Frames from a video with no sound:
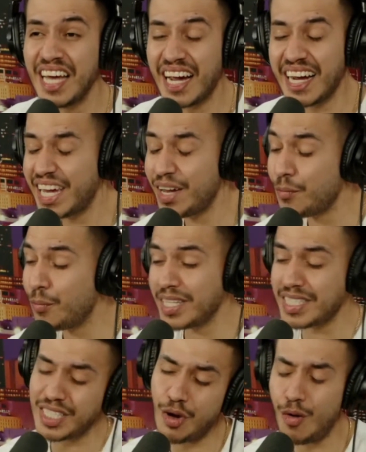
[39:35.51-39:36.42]
I can't
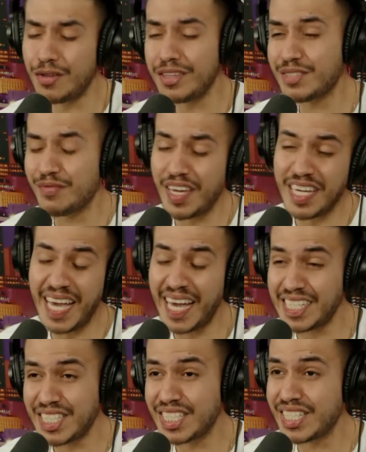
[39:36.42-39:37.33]
wait to go on this
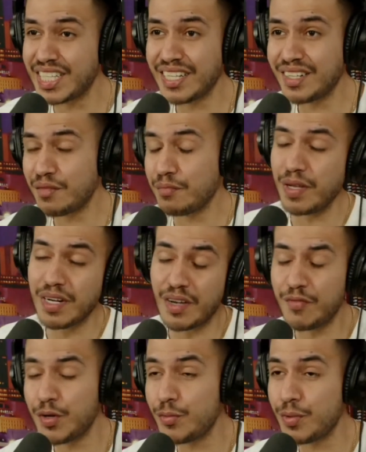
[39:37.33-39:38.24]
vacation in a
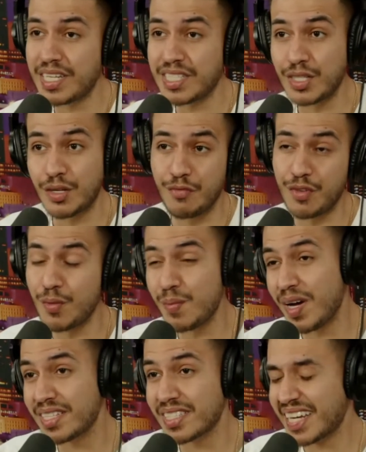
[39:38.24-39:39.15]
few weeks or in a few
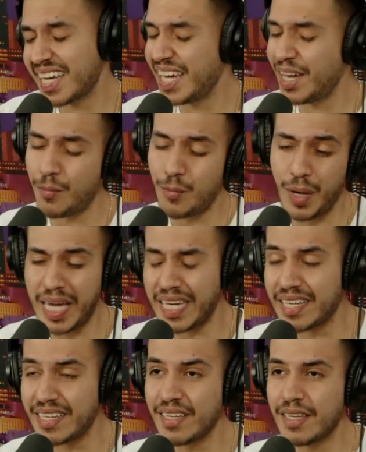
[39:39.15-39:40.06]
months. I can't
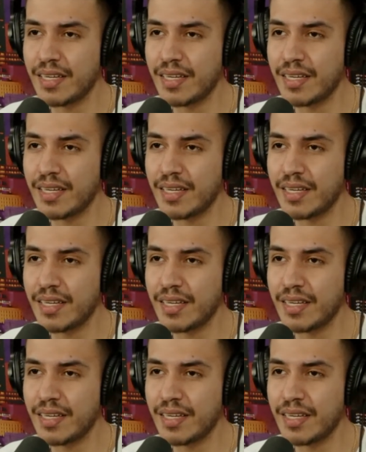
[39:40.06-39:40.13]
wait.